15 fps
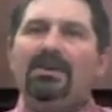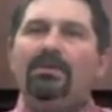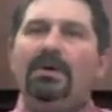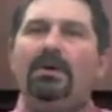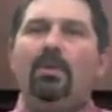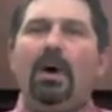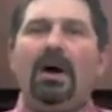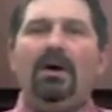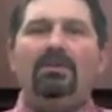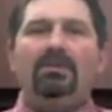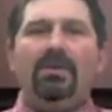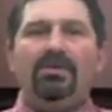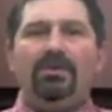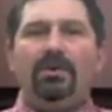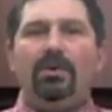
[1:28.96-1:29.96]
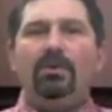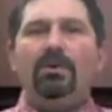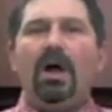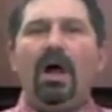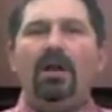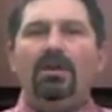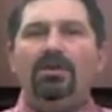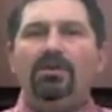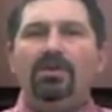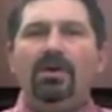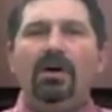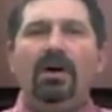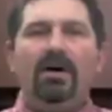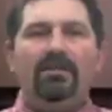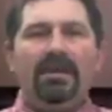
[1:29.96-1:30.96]
and it requires a thorough
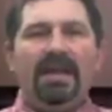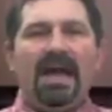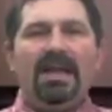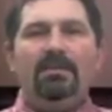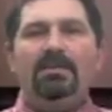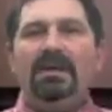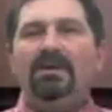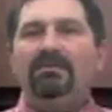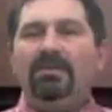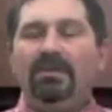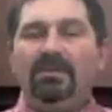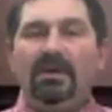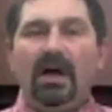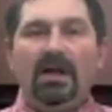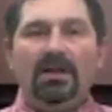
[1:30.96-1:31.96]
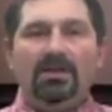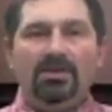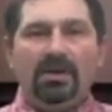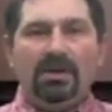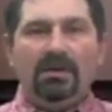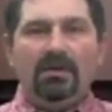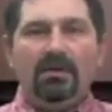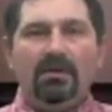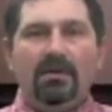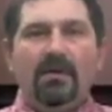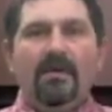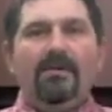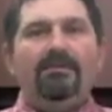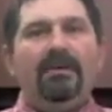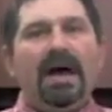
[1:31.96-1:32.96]
knowledge of anatomy and physiology.
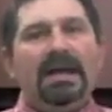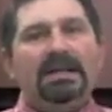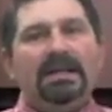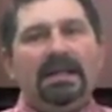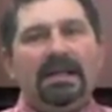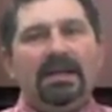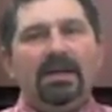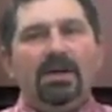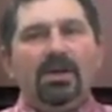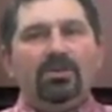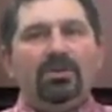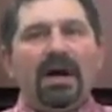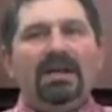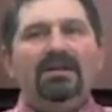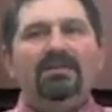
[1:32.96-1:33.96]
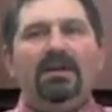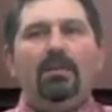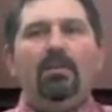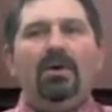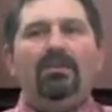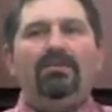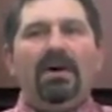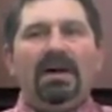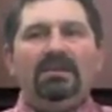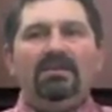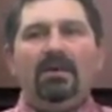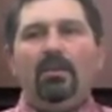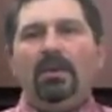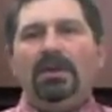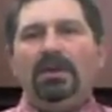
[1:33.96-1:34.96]
Finally, try to
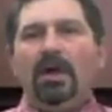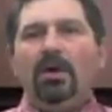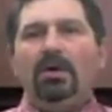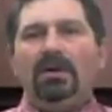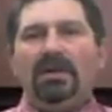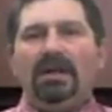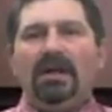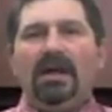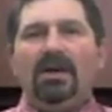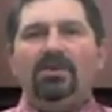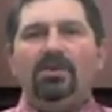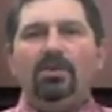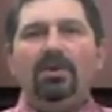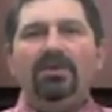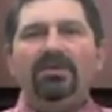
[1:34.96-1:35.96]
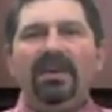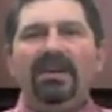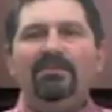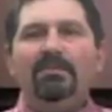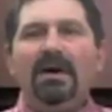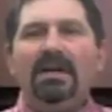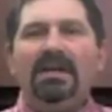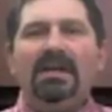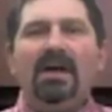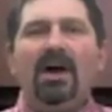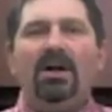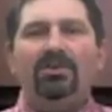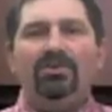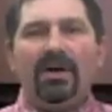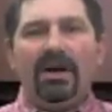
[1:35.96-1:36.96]
find someone locally, as you will save
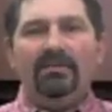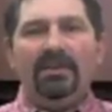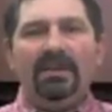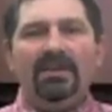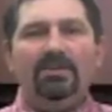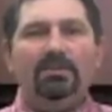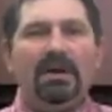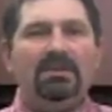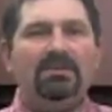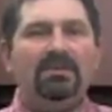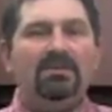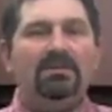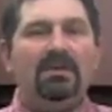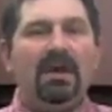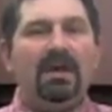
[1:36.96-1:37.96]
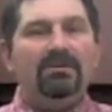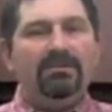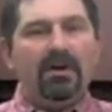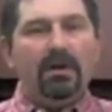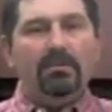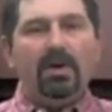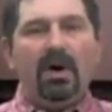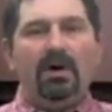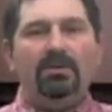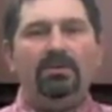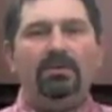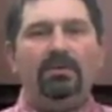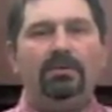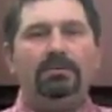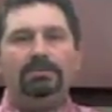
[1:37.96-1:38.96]
money on travel expenses and farm calls.